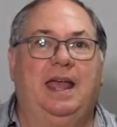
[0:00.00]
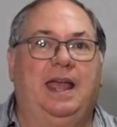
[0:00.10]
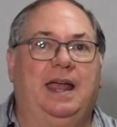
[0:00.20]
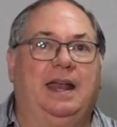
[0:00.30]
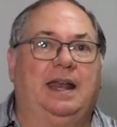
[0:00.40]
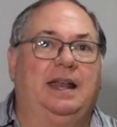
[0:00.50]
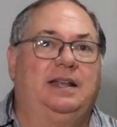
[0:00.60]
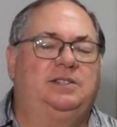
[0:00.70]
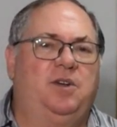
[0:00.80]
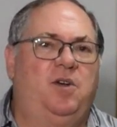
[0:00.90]
And
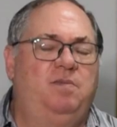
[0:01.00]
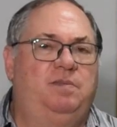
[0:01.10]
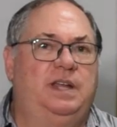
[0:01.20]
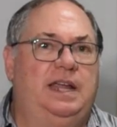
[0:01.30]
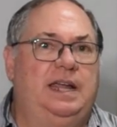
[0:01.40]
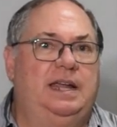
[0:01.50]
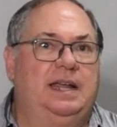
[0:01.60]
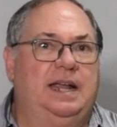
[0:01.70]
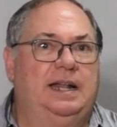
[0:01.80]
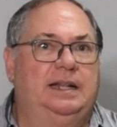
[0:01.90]
so
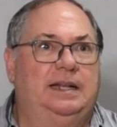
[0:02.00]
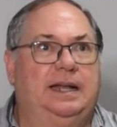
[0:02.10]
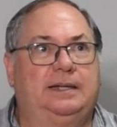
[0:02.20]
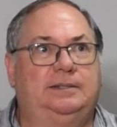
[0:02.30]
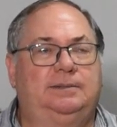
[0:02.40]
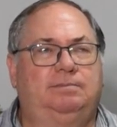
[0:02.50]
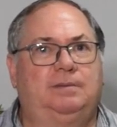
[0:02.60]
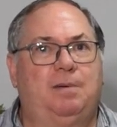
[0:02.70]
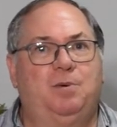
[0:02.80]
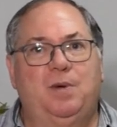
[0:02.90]
hopefully in the next
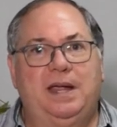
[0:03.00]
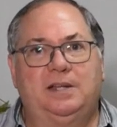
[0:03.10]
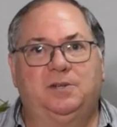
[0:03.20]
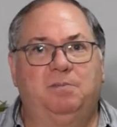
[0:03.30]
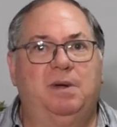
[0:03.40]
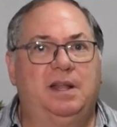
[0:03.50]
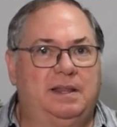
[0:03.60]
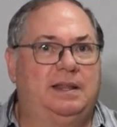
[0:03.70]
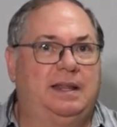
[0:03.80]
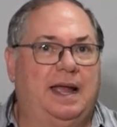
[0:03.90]
couple weeks or month,
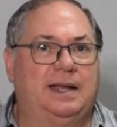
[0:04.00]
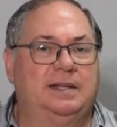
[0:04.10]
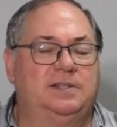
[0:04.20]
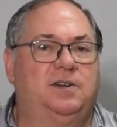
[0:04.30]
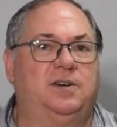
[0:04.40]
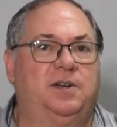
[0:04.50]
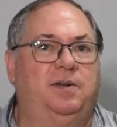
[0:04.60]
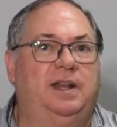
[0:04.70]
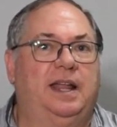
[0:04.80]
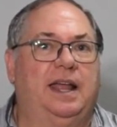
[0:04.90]
I can start
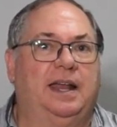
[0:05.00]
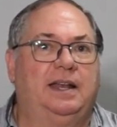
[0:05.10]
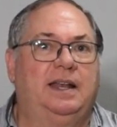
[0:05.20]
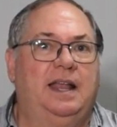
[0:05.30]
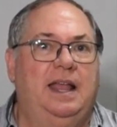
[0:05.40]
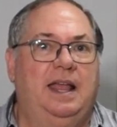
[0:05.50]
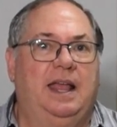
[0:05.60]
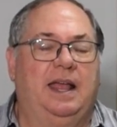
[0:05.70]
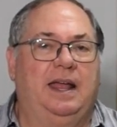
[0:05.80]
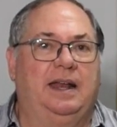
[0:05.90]
doing that.
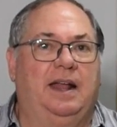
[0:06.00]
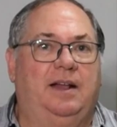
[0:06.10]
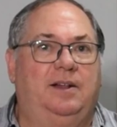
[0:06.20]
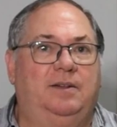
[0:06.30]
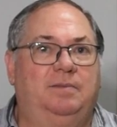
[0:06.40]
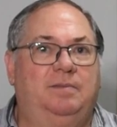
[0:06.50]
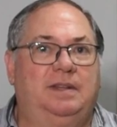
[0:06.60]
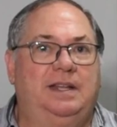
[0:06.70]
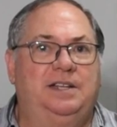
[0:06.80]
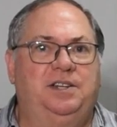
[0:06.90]
And I'll
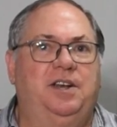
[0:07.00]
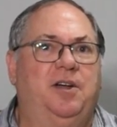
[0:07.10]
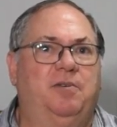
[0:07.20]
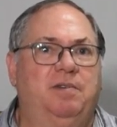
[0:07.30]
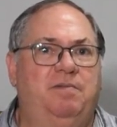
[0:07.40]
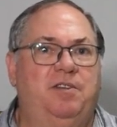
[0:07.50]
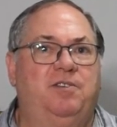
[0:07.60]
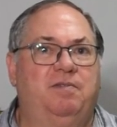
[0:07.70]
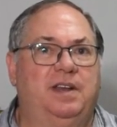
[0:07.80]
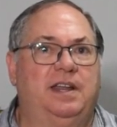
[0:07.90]
let you know in
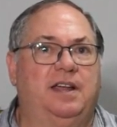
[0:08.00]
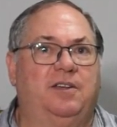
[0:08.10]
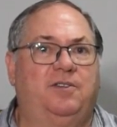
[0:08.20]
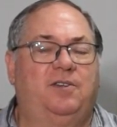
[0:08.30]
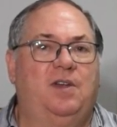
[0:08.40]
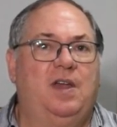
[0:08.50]
future videos.